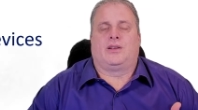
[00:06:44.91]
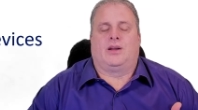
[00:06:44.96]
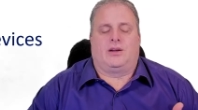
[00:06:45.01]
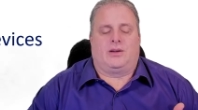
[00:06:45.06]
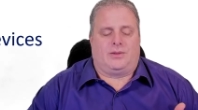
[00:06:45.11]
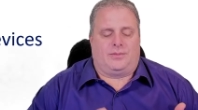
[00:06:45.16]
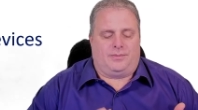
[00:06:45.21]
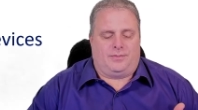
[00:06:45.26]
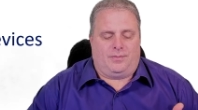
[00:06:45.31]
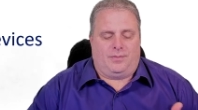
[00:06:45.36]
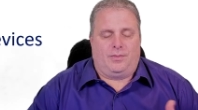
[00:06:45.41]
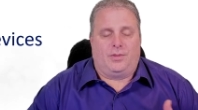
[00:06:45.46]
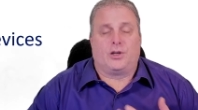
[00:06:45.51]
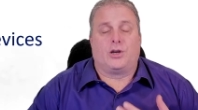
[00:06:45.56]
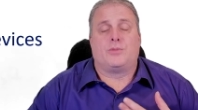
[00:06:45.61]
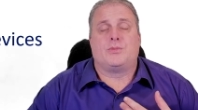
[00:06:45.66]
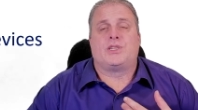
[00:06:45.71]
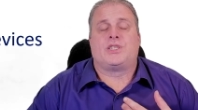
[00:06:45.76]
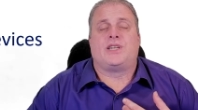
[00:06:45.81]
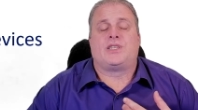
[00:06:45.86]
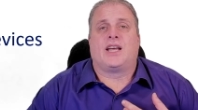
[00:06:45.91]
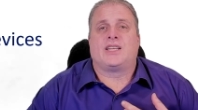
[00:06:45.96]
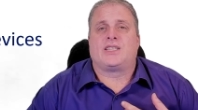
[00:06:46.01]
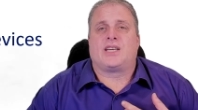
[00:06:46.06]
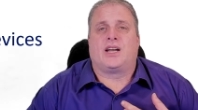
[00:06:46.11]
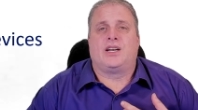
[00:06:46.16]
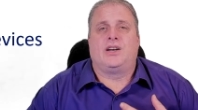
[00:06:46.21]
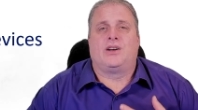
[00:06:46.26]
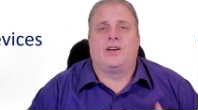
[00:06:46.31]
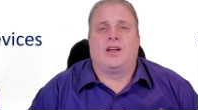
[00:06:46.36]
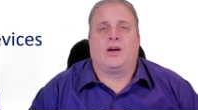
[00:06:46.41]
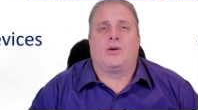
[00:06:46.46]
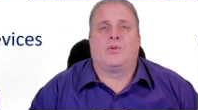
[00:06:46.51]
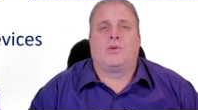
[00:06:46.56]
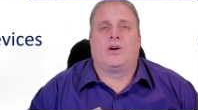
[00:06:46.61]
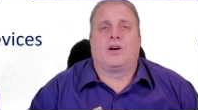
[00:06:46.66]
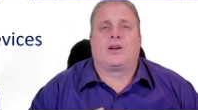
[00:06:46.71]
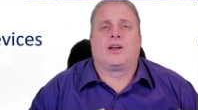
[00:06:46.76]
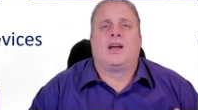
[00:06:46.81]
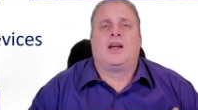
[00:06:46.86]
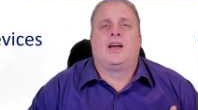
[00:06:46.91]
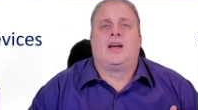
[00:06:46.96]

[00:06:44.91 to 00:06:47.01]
um, thermostats on your network,